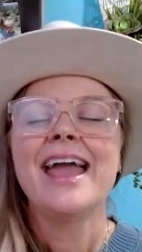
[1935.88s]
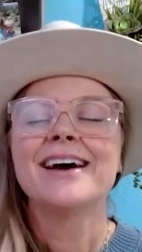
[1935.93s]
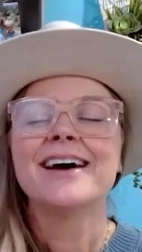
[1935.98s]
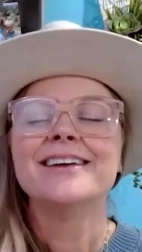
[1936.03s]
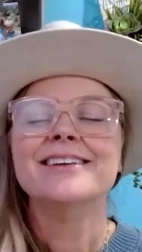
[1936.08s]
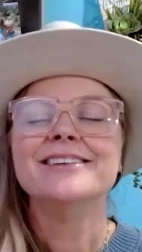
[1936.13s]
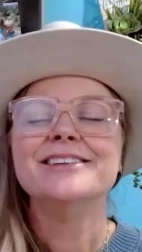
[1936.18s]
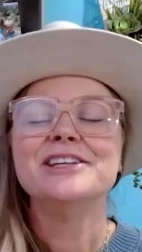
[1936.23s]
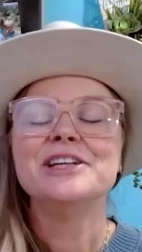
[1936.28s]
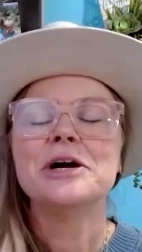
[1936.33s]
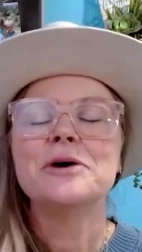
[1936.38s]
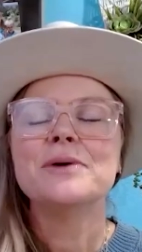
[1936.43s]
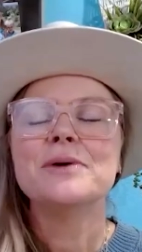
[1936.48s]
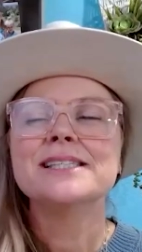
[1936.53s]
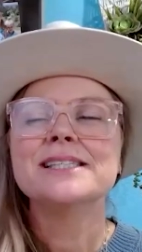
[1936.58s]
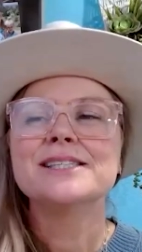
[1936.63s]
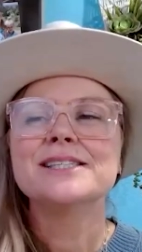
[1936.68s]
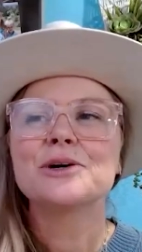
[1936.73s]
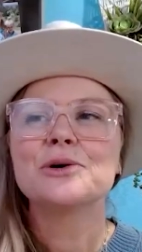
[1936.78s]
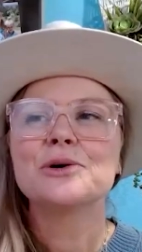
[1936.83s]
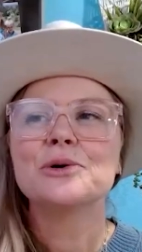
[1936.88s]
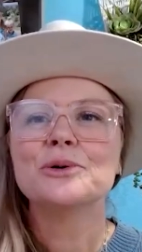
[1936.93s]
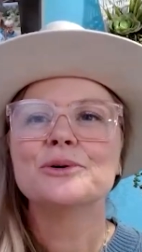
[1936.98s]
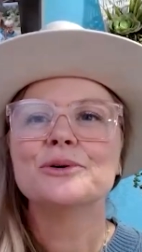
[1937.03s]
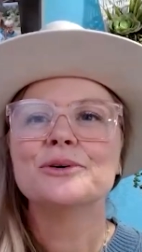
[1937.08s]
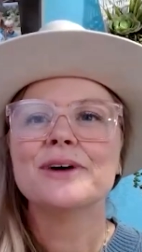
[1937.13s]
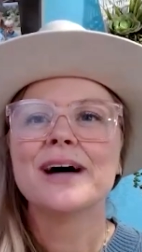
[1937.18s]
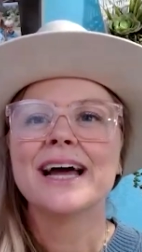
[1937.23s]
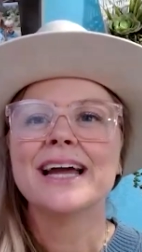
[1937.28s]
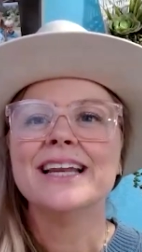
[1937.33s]
And you know what's
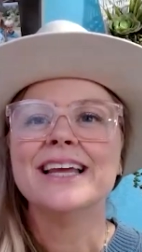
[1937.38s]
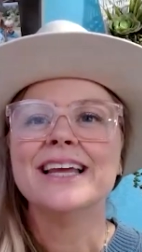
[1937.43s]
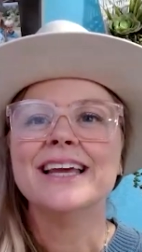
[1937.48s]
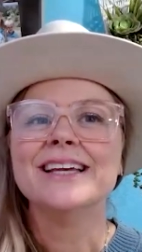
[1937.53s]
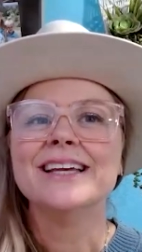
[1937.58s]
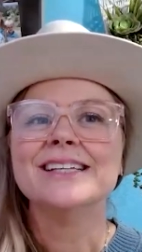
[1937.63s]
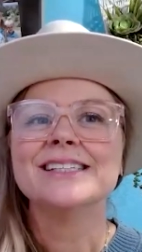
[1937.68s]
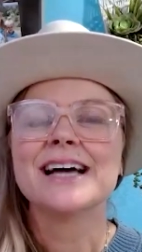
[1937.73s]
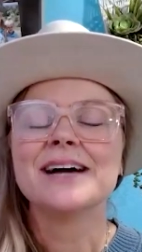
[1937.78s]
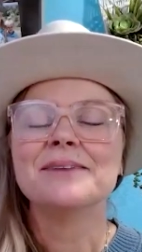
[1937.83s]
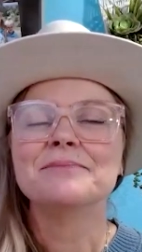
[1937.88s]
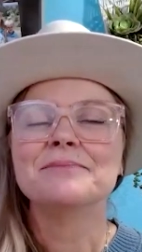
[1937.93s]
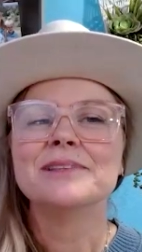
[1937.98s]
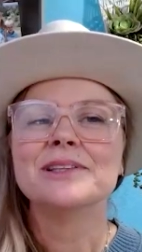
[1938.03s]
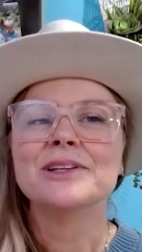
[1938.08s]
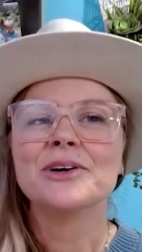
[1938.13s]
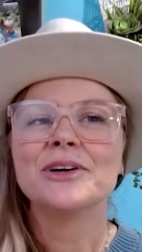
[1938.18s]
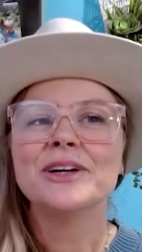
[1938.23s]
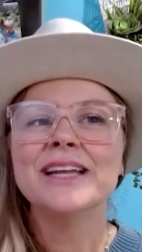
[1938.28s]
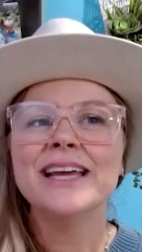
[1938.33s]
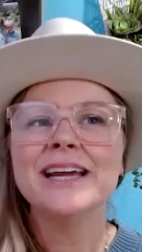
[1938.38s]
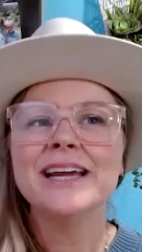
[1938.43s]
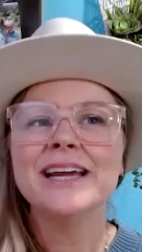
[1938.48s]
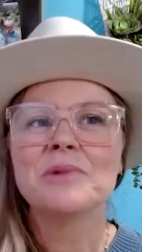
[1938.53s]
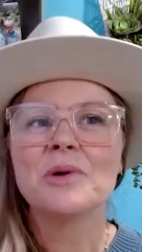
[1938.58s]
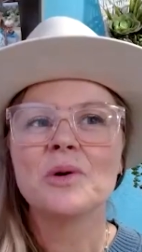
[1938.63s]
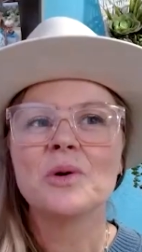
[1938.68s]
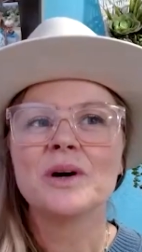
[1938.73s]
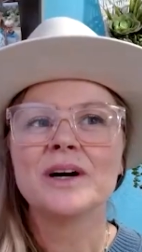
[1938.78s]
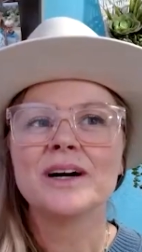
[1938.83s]
cool, Heidi, is I'm learning
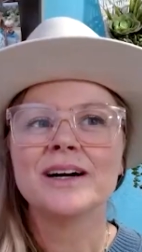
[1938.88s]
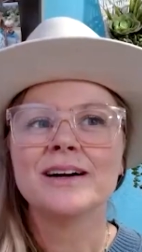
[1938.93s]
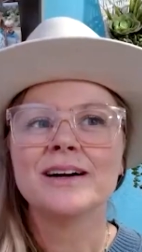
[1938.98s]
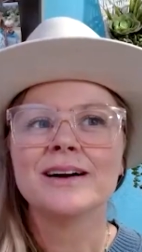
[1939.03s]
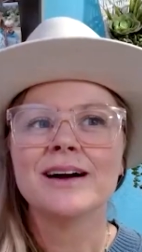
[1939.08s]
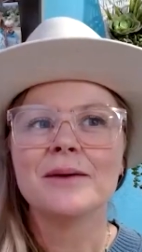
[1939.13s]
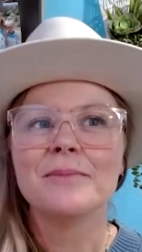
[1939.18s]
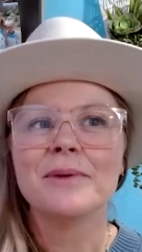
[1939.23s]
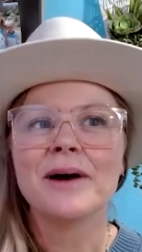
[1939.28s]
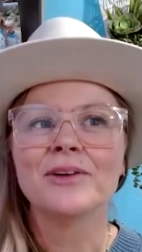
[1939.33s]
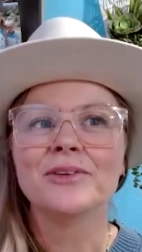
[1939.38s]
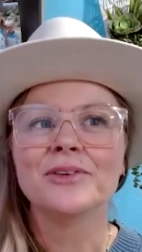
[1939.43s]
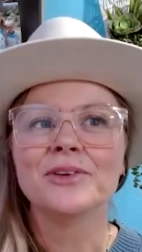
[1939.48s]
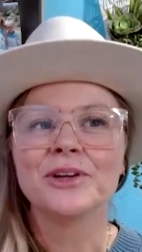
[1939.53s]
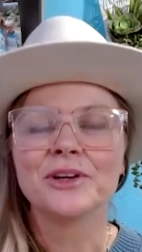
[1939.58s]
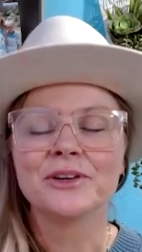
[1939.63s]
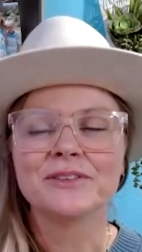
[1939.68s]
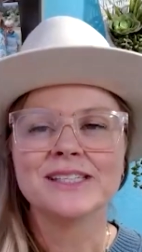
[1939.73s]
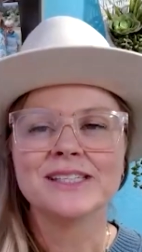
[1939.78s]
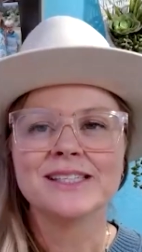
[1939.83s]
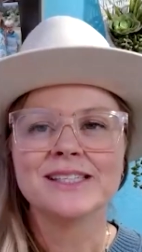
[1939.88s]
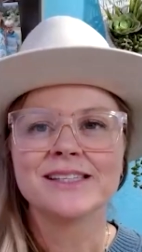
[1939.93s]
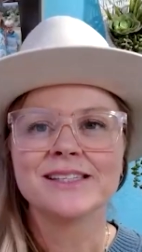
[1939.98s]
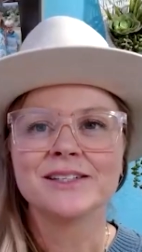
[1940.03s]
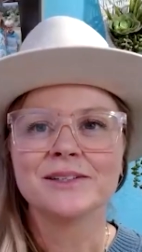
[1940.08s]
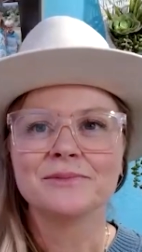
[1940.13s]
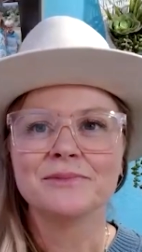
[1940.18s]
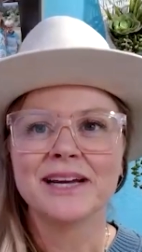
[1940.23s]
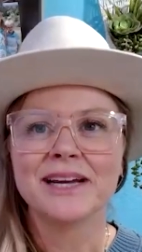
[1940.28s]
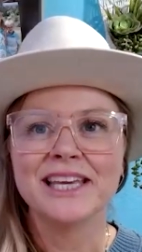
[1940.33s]
more about nervous
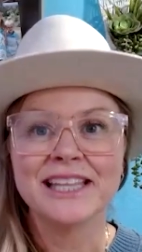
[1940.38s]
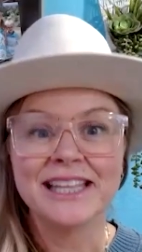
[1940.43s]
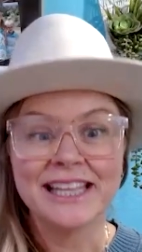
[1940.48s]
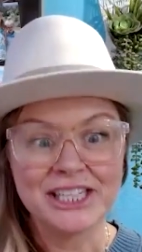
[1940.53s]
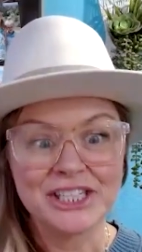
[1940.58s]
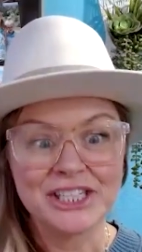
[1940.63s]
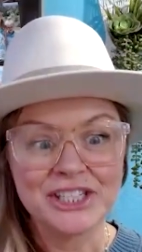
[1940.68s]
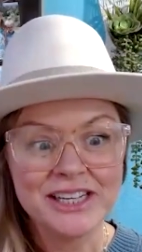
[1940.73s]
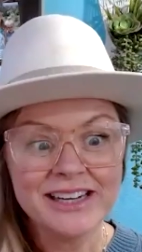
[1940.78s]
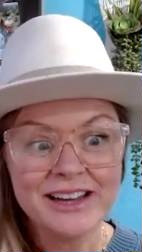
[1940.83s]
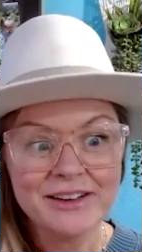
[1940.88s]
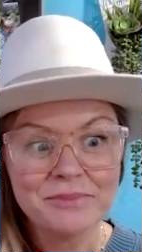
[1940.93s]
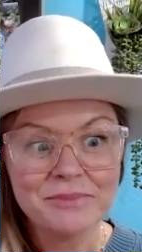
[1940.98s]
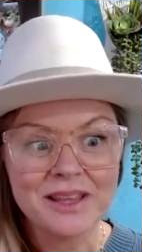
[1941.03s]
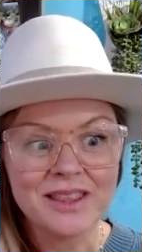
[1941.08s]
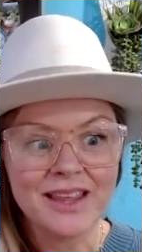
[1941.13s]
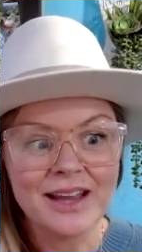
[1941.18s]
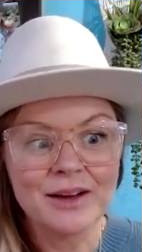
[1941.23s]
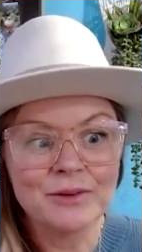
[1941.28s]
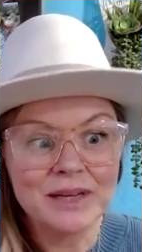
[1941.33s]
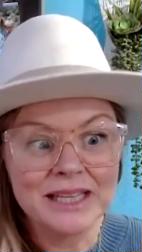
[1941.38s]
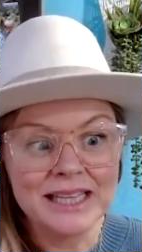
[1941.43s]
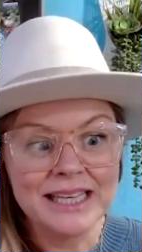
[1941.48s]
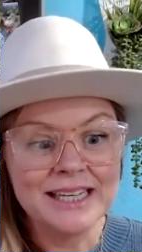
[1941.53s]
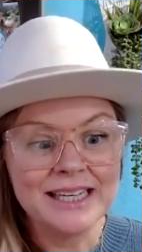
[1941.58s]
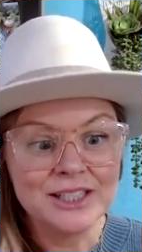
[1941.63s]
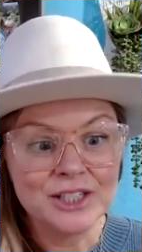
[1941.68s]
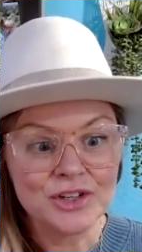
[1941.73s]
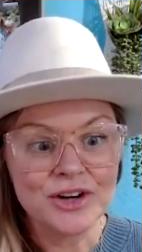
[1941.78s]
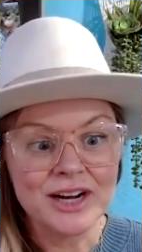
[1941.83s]
system regulation. I've been like
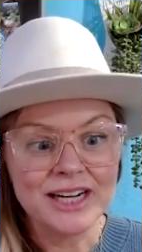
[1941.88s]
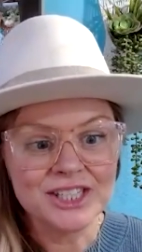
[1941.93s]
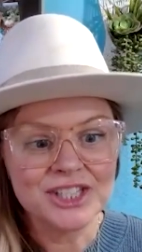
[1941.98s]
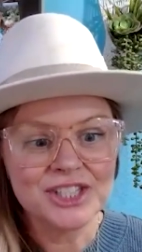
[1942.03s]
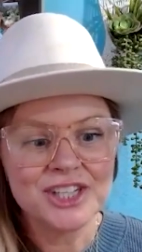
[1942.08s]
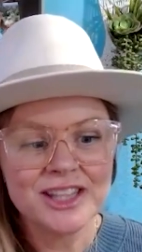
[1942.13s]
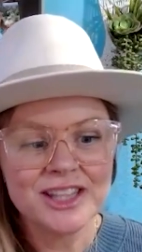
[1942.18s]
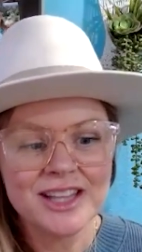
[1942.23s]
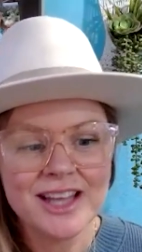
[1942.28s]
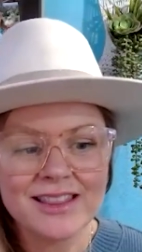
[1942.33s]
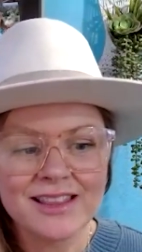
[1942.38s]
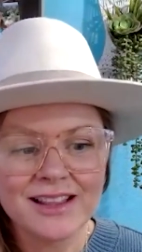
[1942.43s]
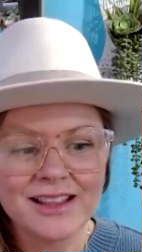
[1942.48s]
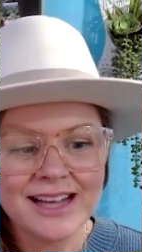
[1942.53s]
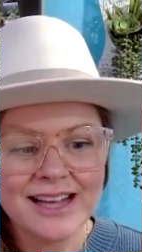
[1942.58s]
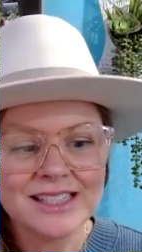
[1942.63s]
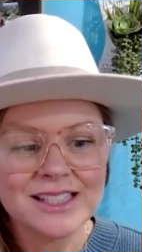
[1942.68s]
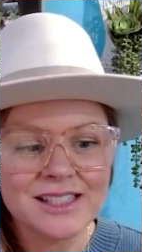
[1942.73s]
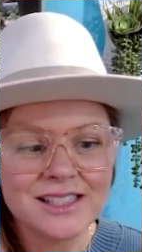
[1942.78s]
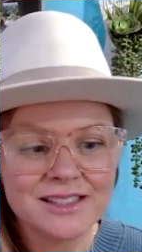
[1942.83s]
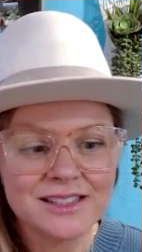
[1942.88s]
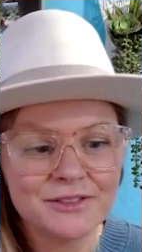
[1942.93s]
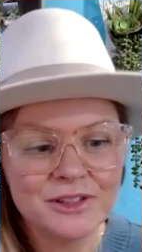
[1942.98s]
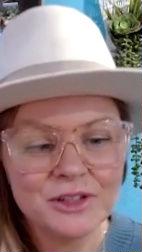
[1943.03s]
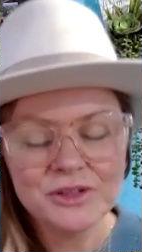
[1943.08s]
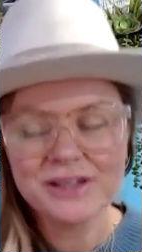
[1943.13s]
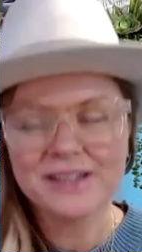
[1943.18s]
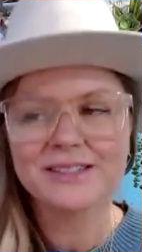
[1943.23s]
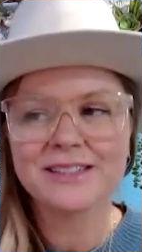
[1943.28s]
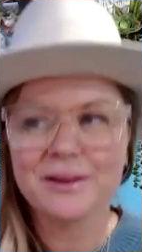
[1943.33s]
really entrenched in that the last
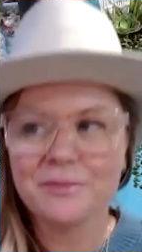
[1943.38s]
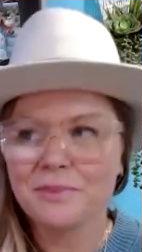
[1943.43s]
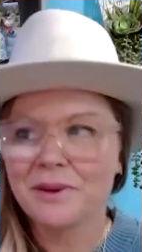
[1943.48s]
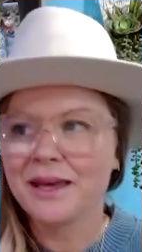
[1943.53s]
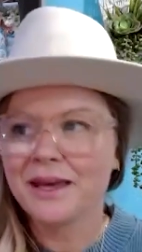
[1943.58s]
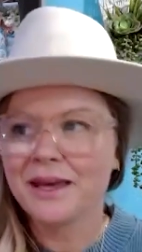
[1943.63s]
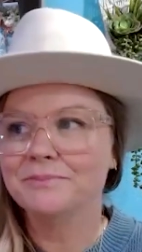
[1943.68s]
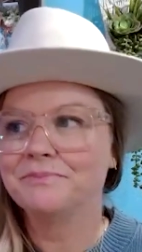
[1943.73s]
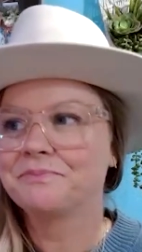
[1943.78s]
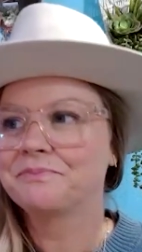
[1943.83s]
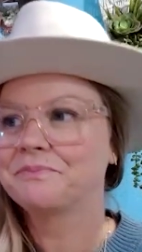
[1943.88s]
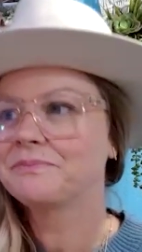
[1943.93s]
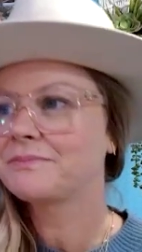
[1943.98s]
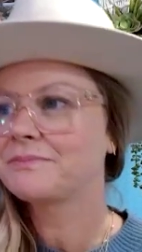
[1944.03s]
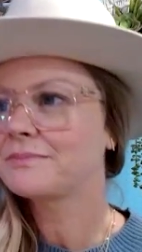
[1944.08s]
few years. I've been